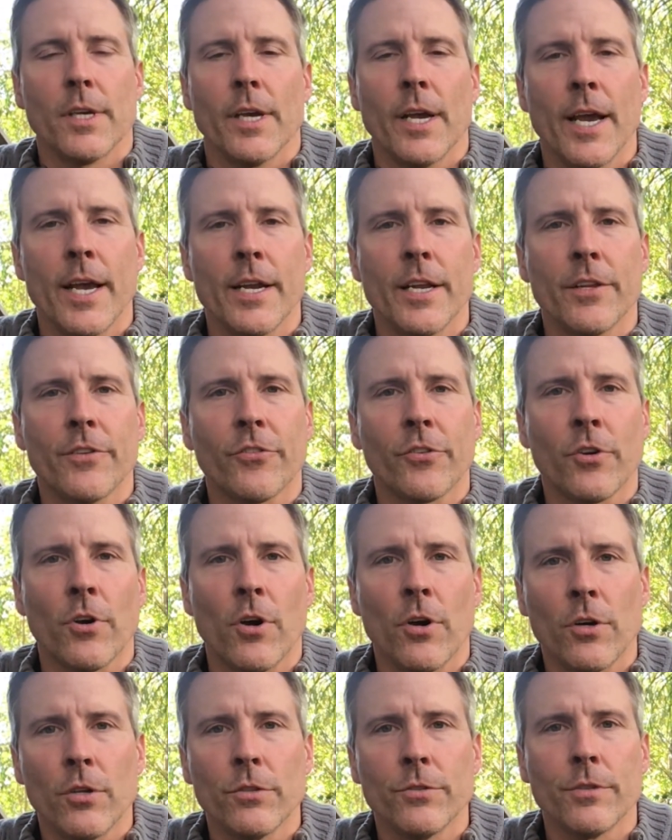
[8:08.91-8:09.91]
and it's
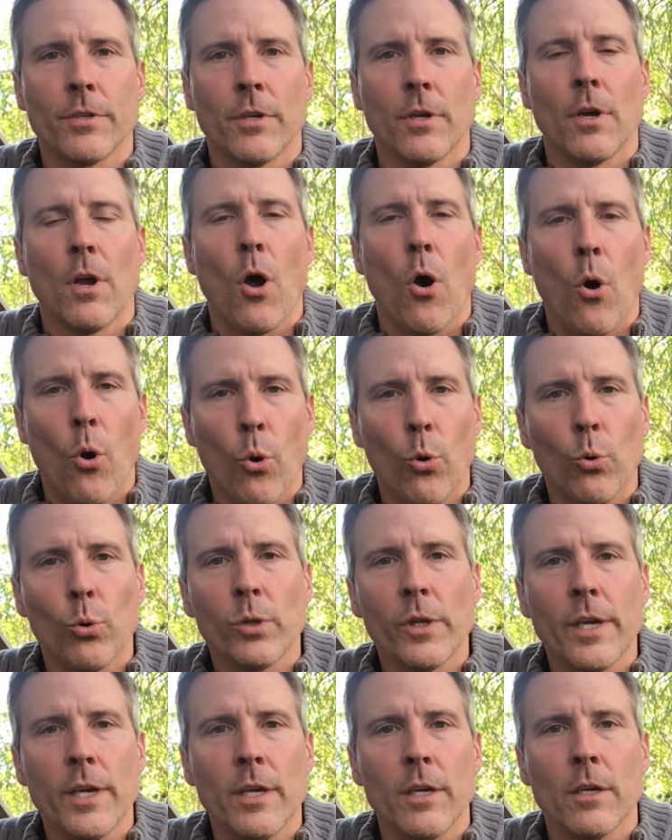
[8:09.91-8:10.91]
called
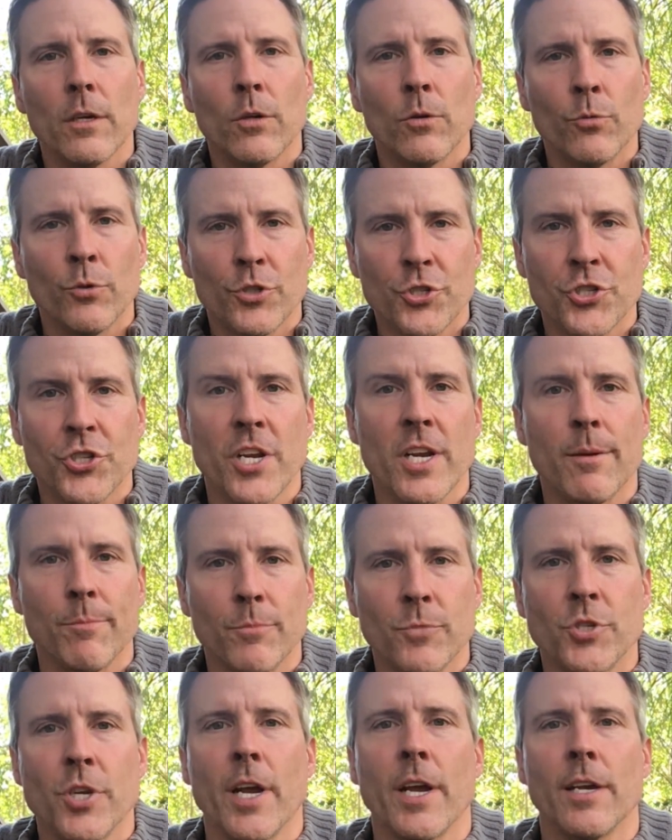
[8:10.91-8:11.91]
holy regime
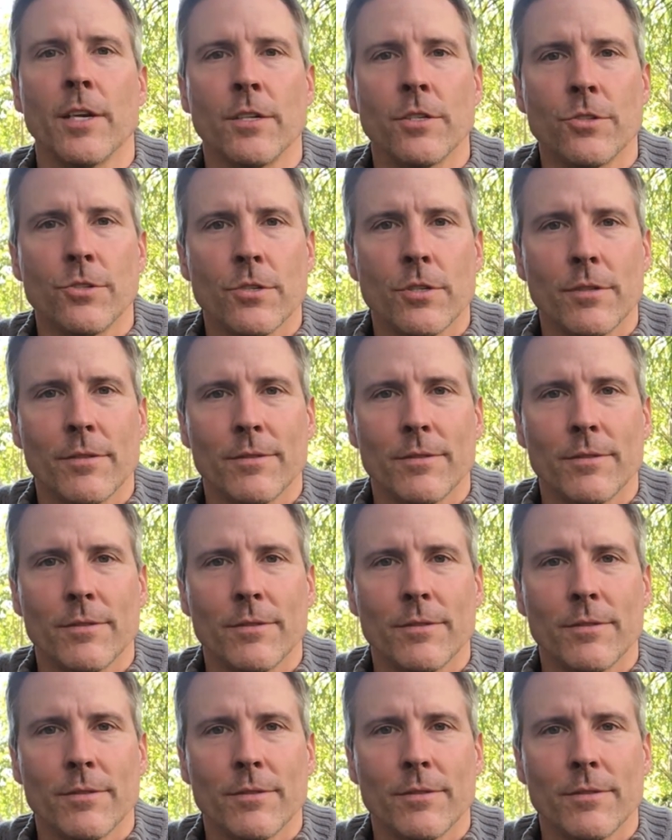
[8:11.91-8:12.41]
change.